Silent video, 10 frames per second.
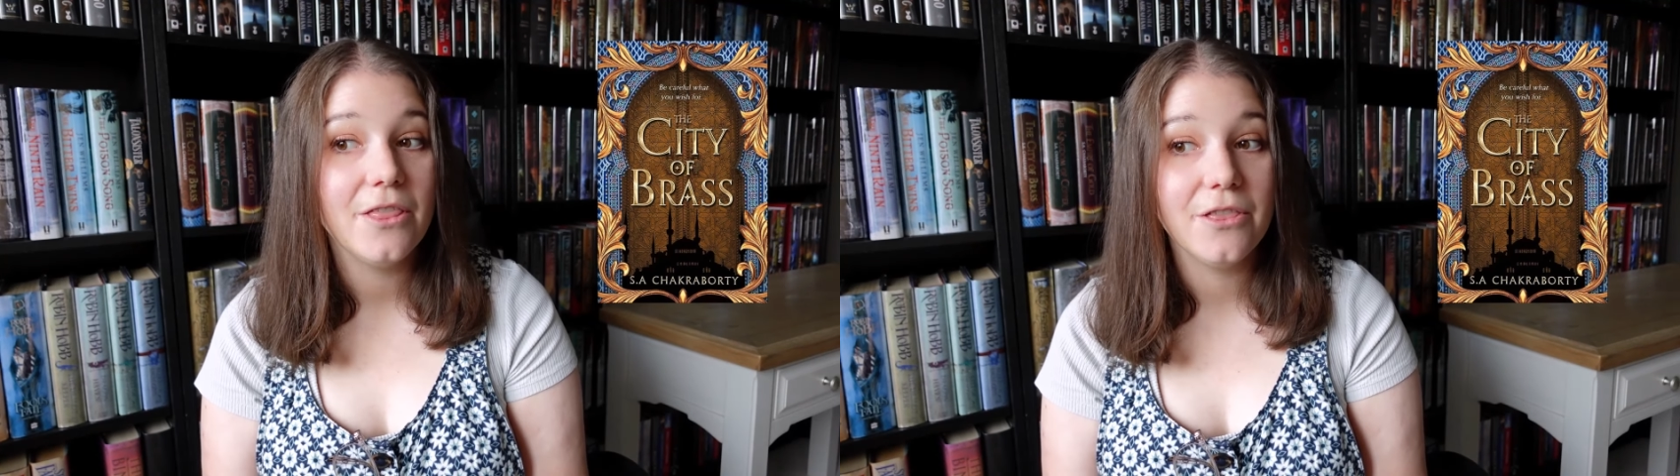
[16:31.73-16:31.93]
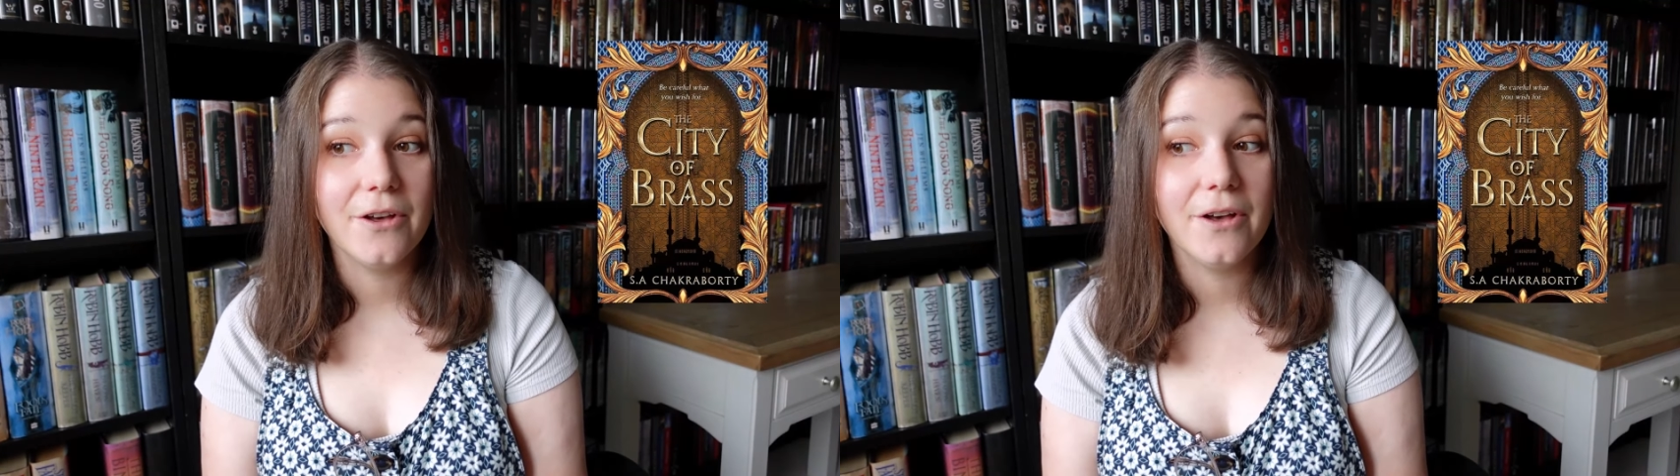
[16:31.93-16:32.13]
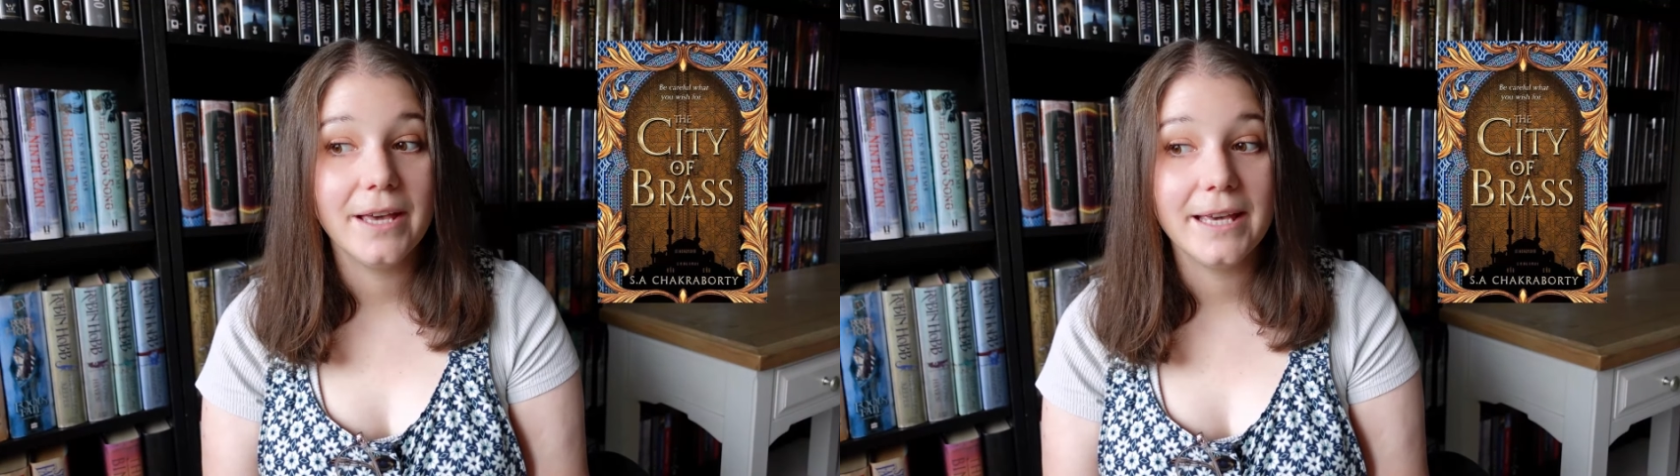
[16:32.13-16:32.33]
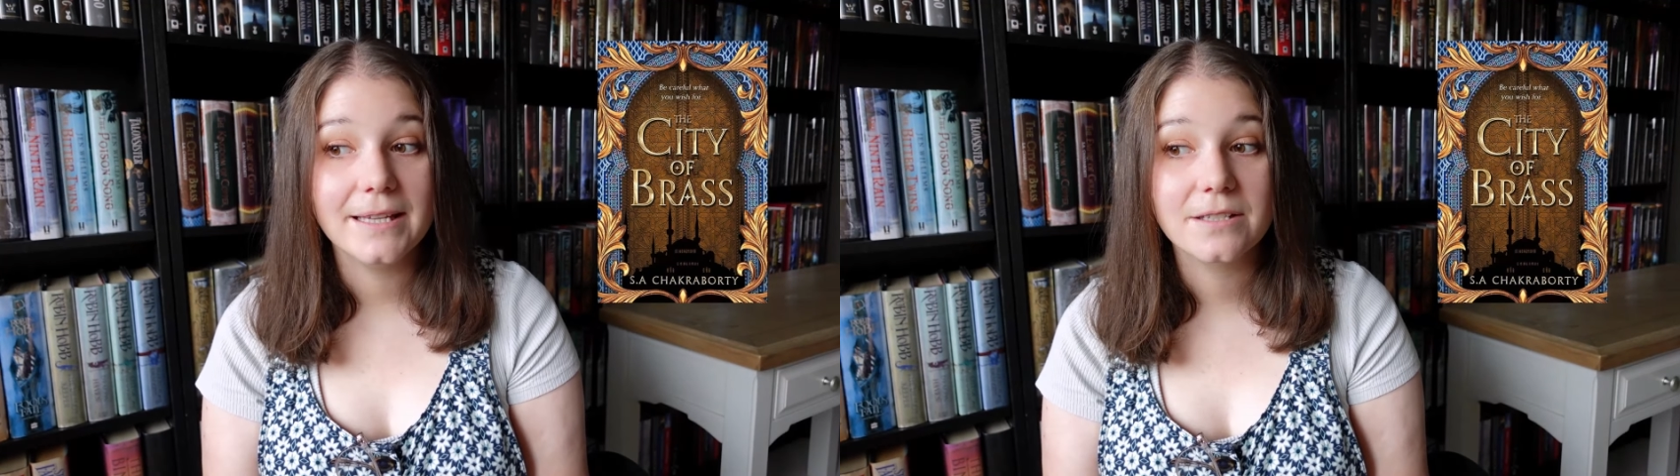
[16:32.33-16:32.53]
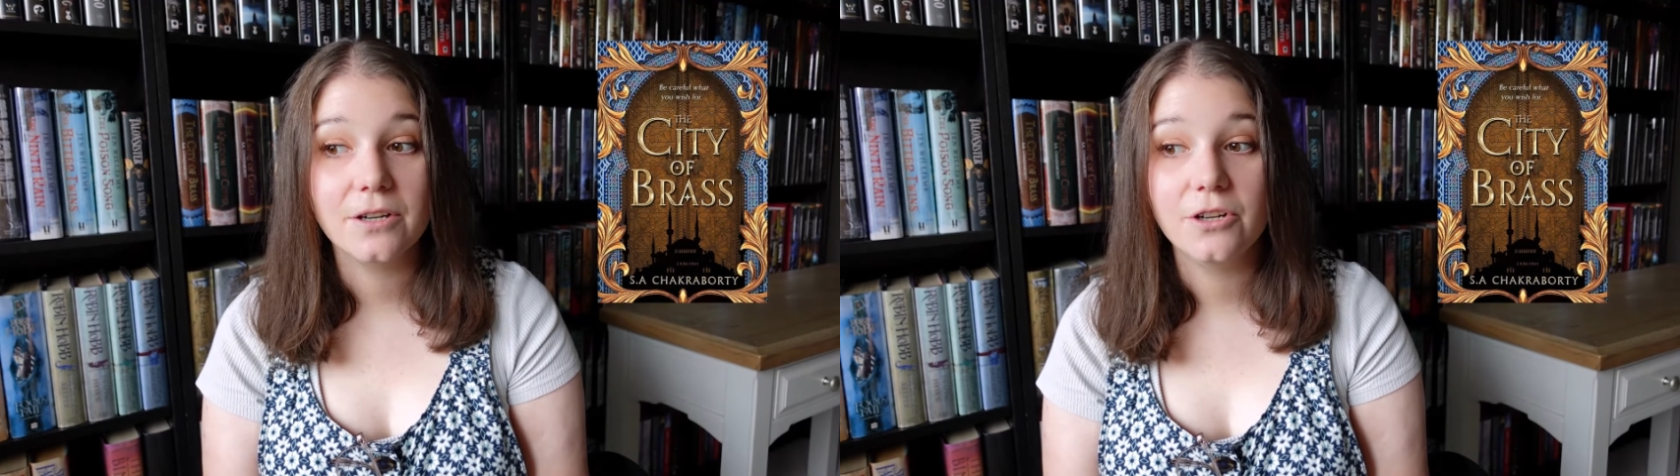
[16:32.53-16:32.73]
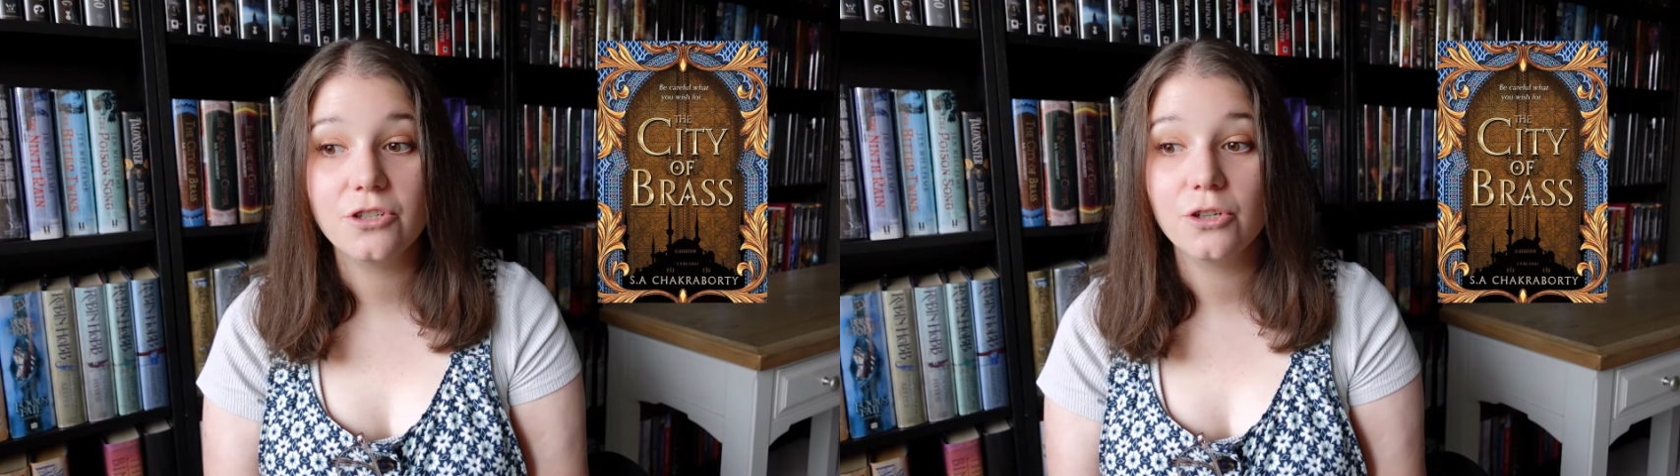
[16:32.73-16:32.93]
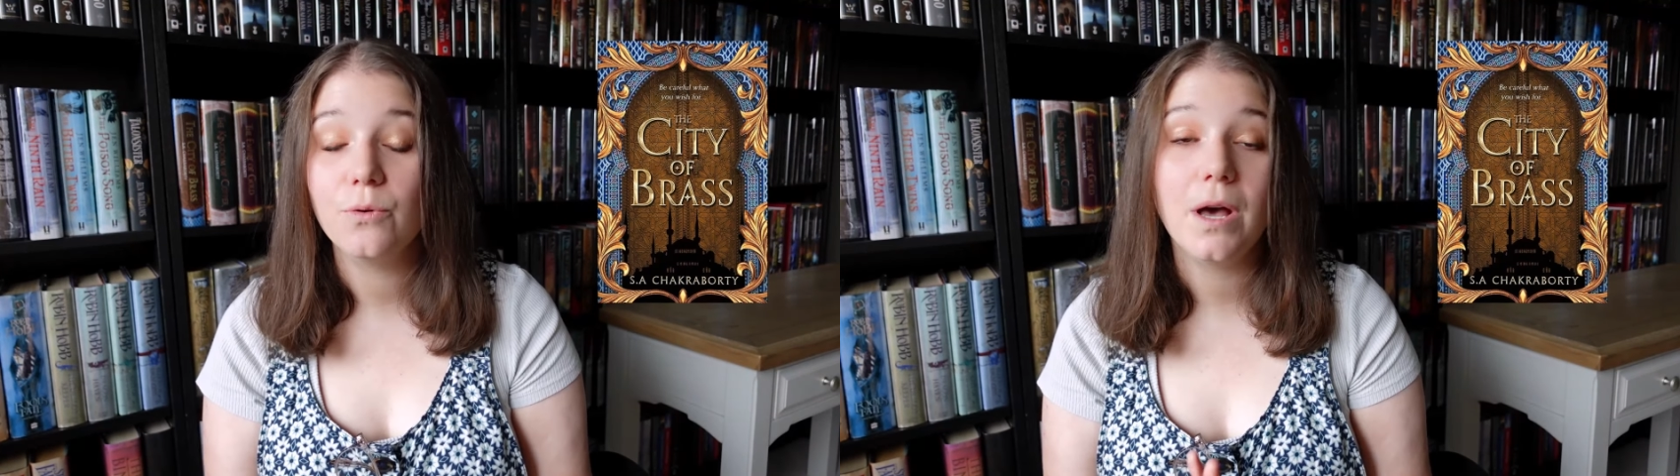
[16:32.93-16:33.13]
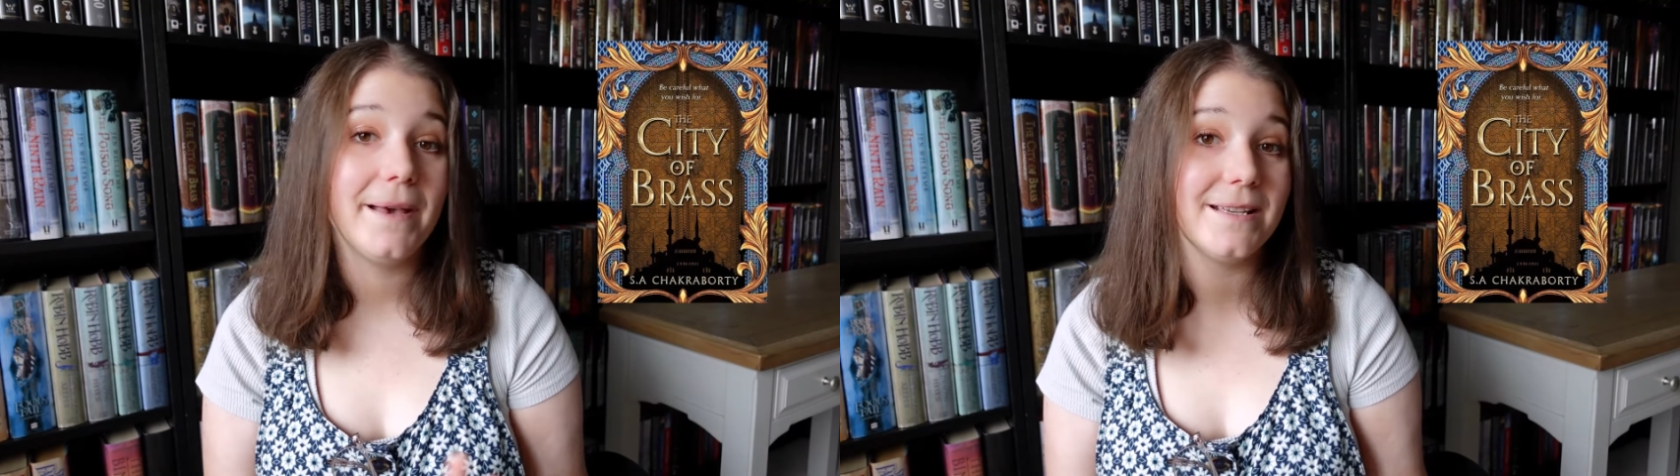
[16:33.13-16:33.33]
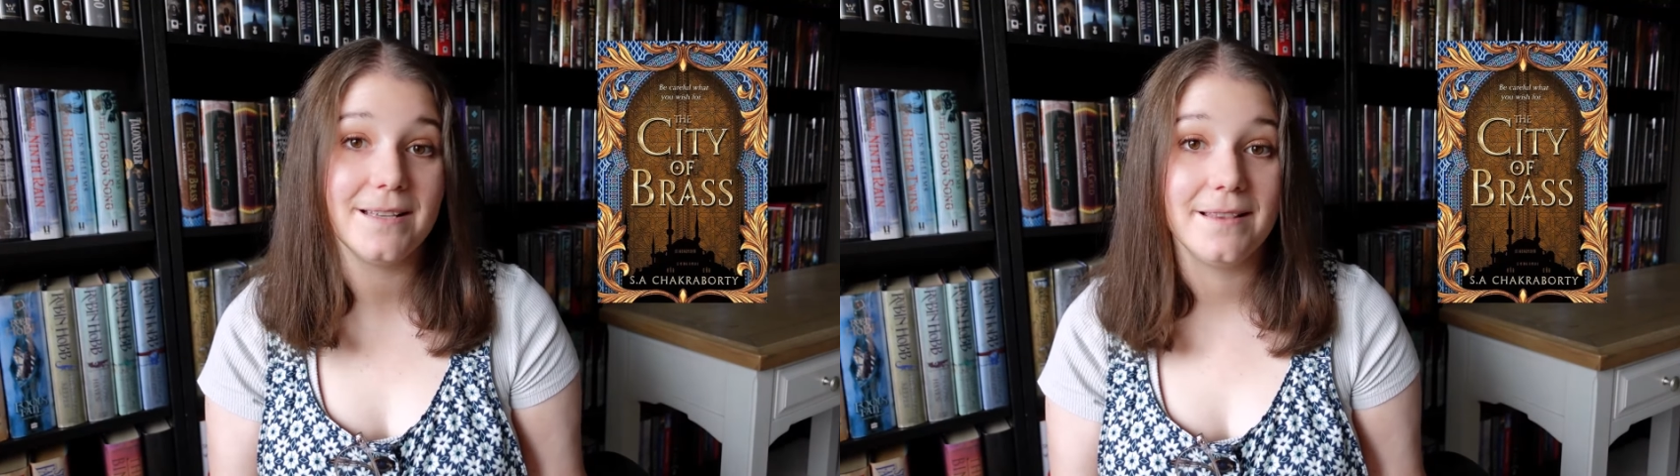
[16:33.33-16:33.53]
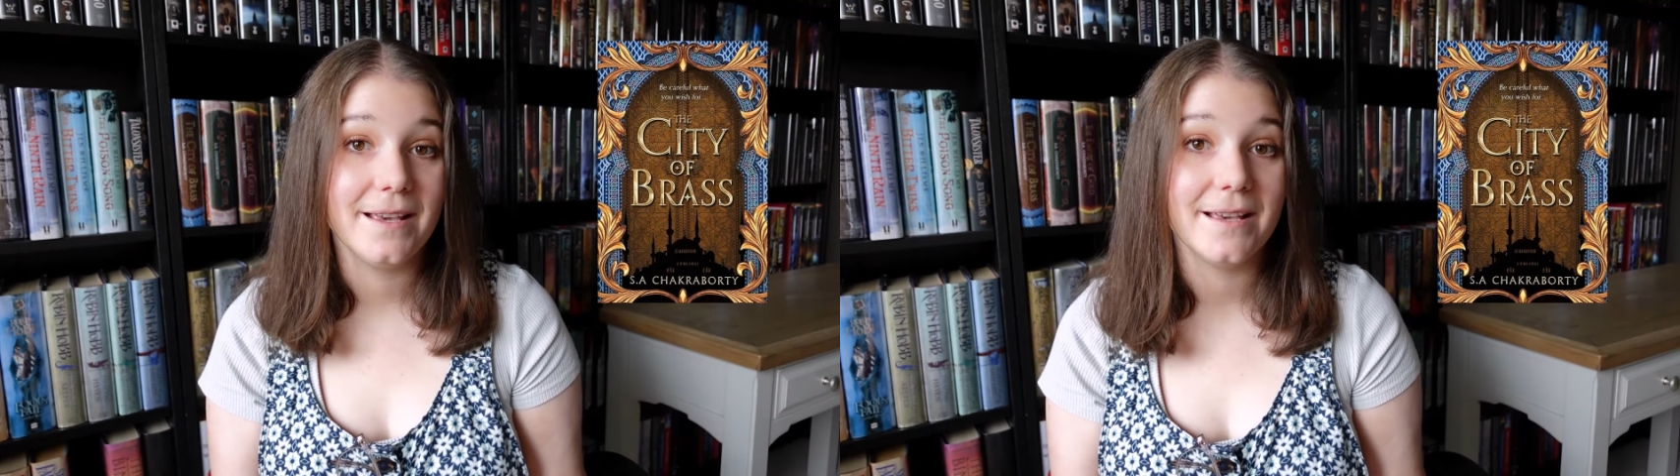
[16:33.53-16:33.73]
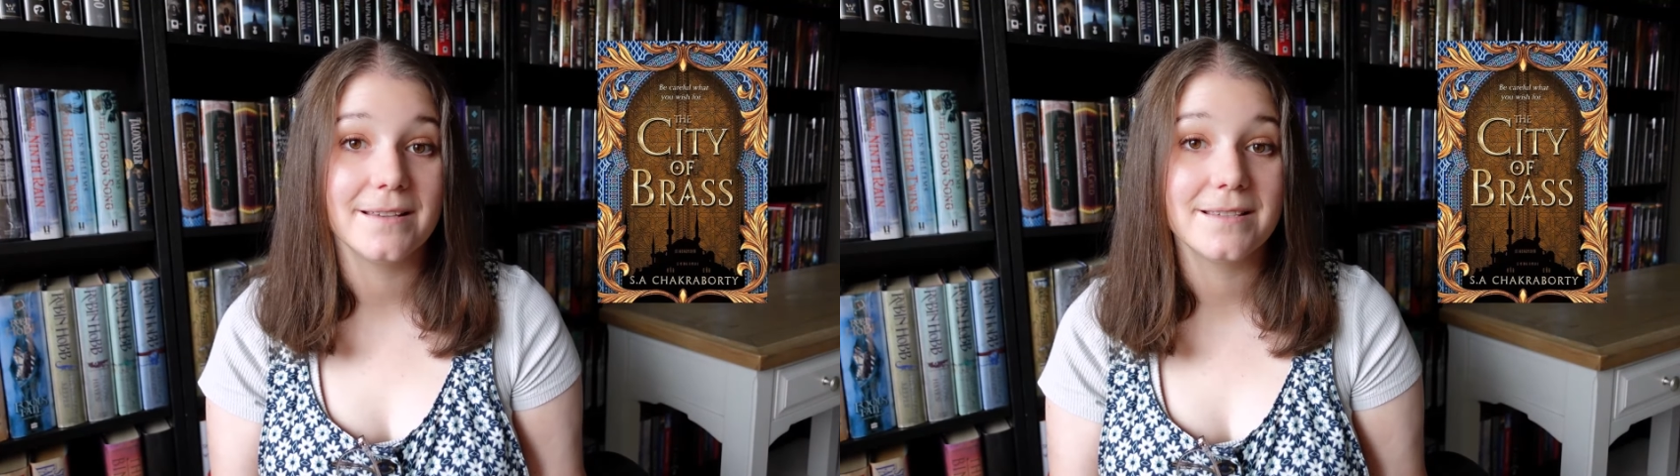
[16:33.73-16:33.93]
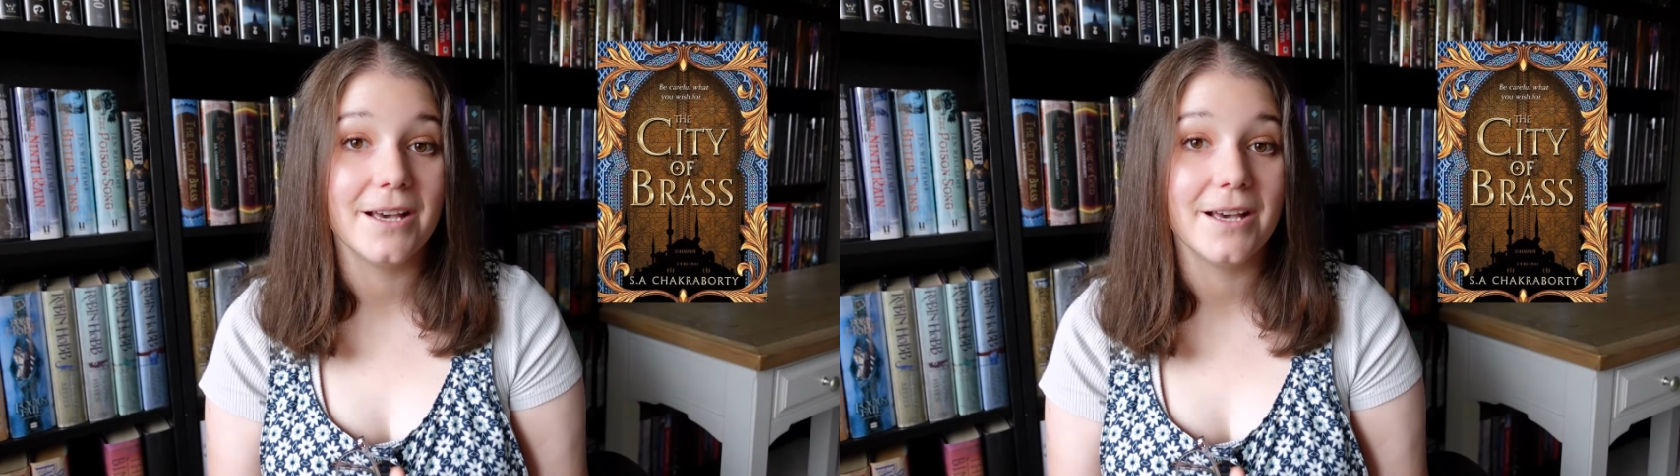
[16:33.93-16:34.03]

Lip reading: that is going to do amazing things,